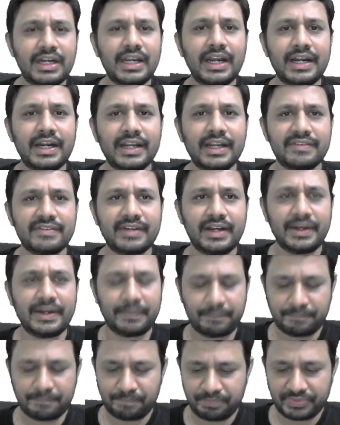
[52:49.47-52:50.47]
understand.
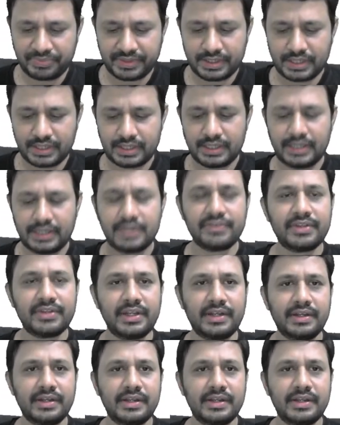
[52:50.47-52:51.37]
Listen.